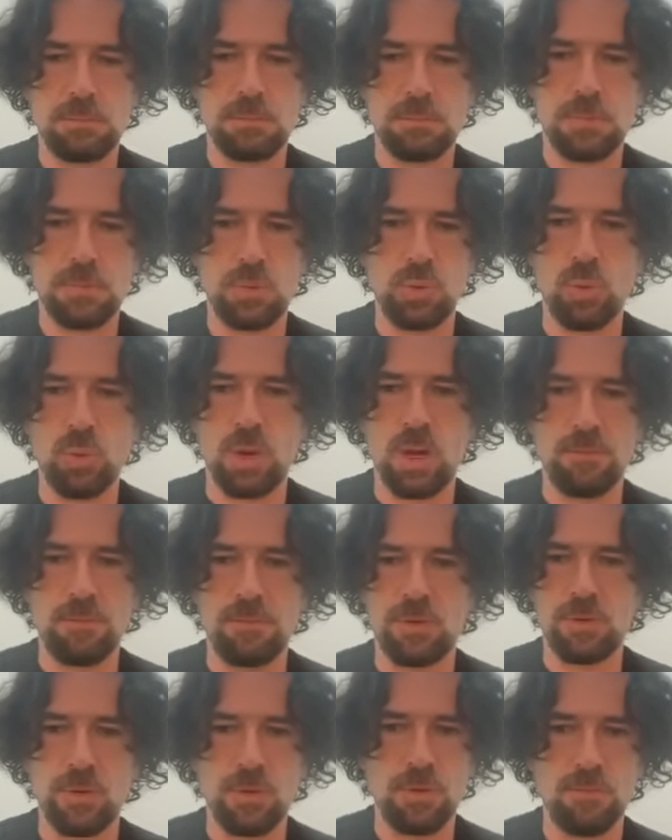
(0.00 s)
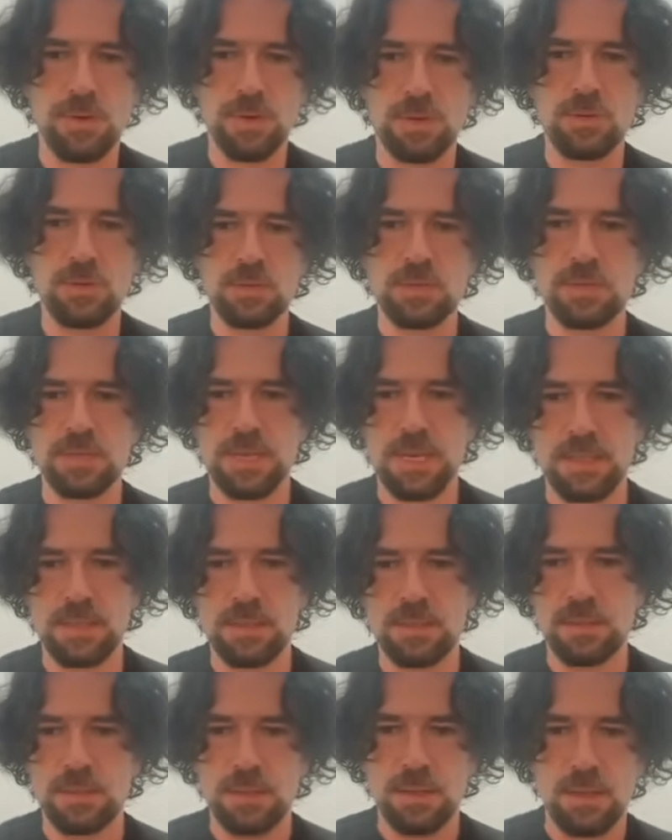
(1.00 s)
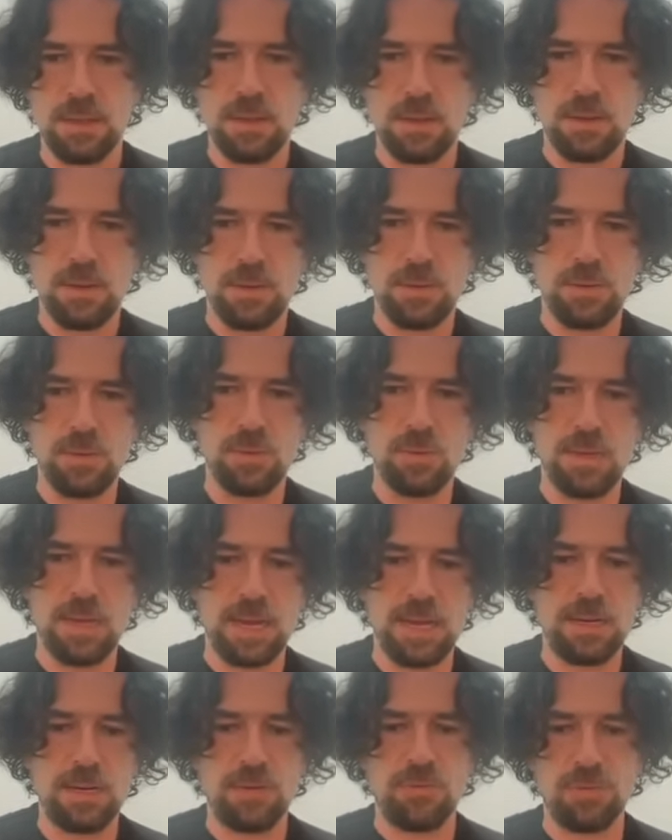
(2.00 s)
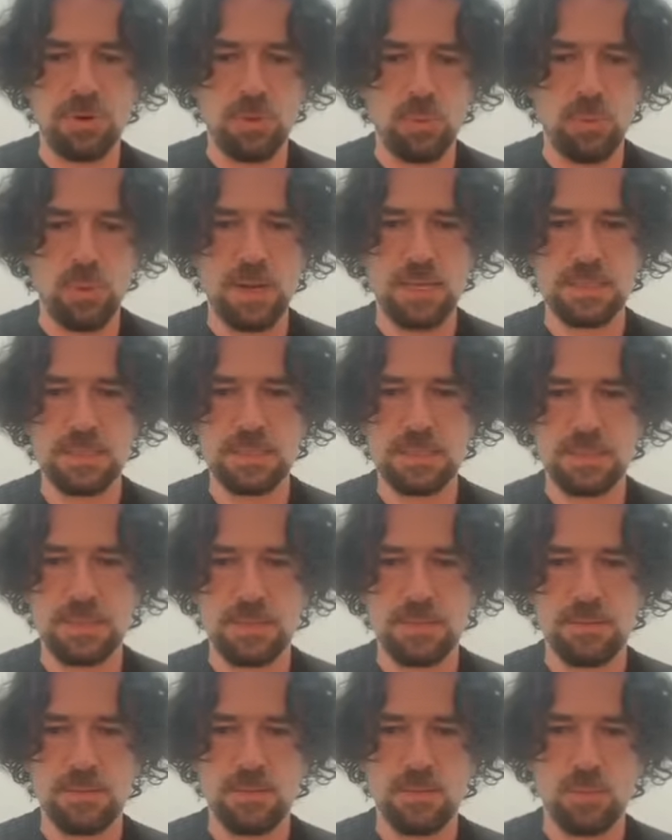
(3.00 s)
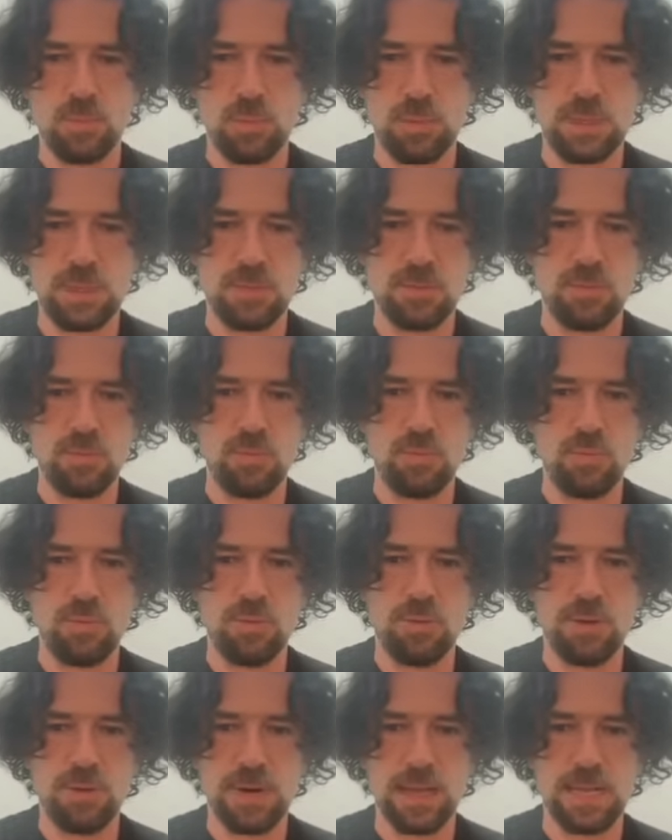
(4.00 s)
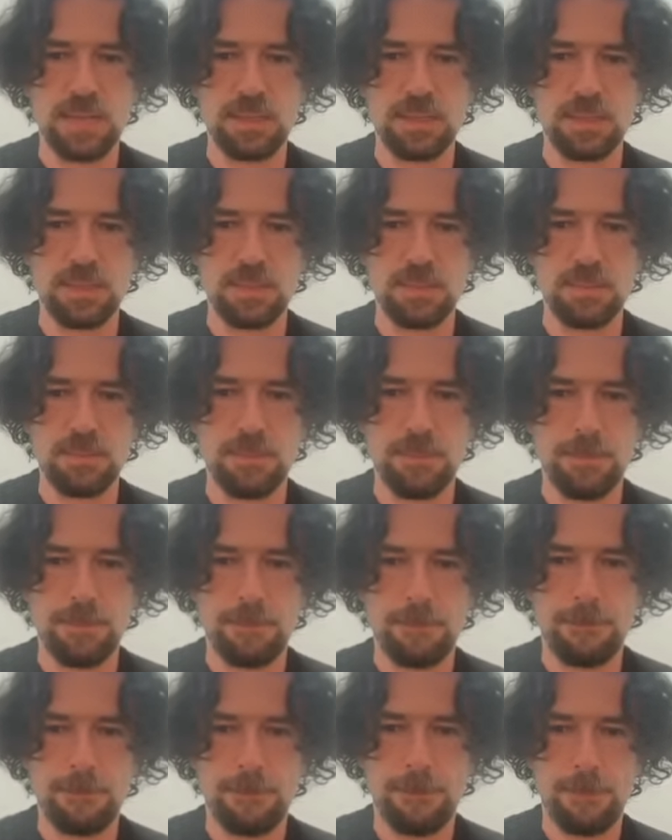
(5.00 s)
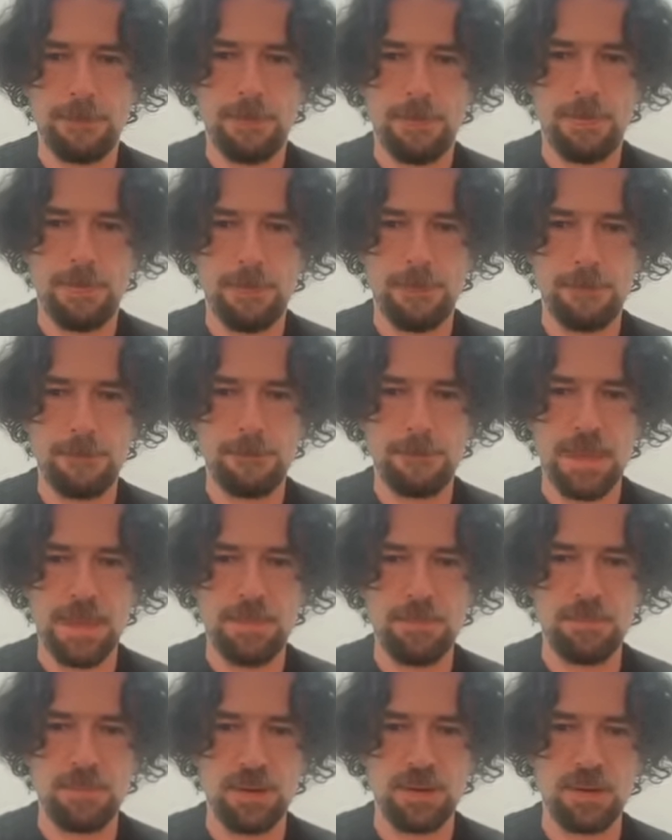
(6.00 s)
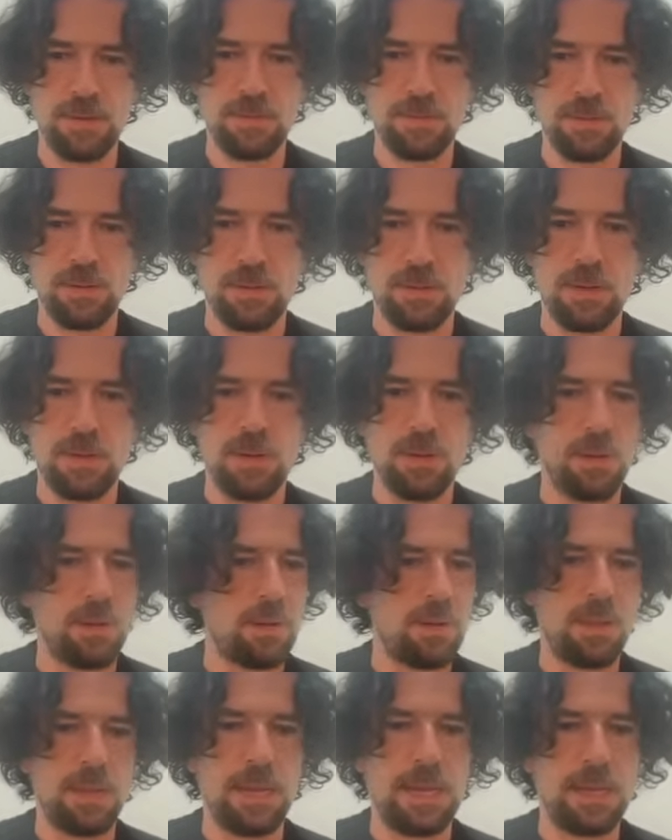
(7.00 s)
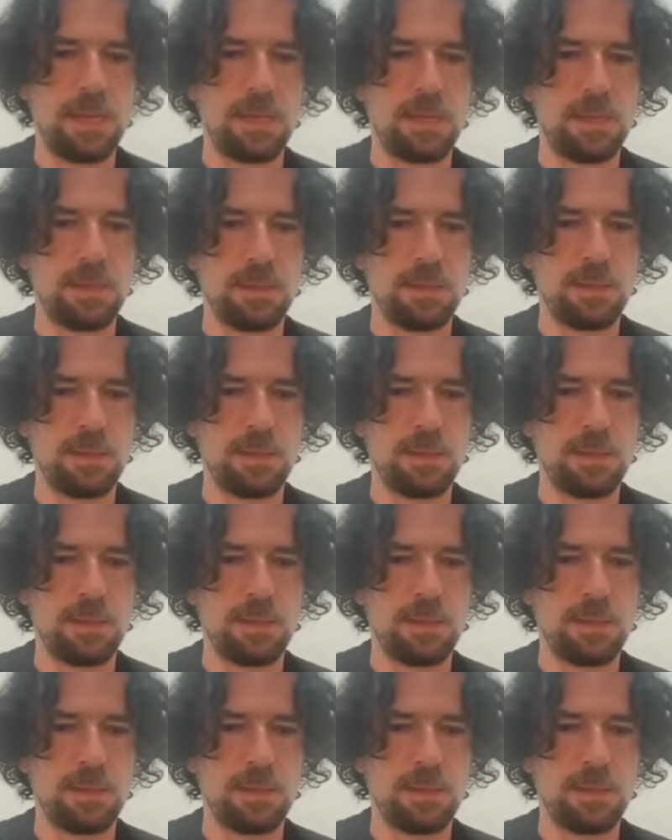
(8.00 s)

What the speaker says: You have your vector set, you can request with vrand member like